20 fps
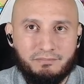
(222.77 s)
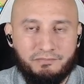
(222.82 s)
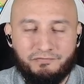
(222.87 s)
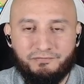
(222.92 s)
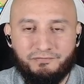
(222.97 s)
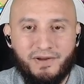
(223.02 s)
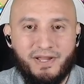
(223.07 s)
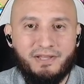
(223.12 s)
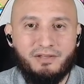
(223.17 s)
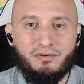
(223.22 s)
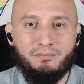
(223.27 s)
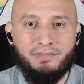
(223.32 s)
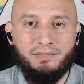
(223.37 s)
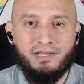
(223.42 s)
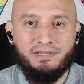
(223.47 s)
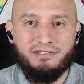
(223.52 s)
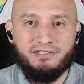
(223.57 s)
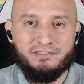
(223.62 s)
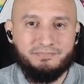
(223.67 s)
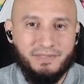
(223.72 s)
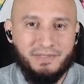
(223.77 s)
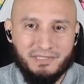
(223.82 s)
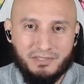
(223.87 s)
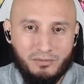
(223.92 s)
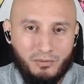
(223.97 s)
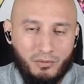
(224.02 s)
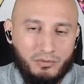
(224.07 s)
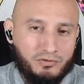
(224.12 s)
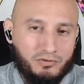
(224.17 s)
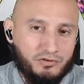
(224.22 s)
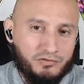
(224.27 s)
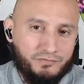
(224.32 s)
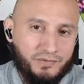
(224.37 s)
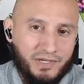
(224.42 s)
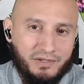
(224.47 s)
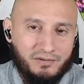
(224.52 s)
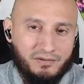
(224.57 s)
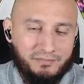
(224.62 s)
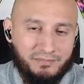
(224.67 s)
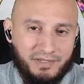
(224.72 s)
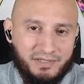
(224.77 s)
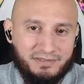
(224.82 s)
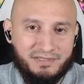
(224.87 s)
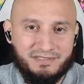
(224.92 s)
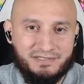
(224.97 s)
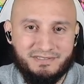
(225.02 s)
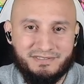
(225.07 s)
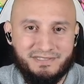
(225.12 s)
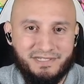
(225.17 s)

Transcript: 5 commanders, but all those 5 commanders,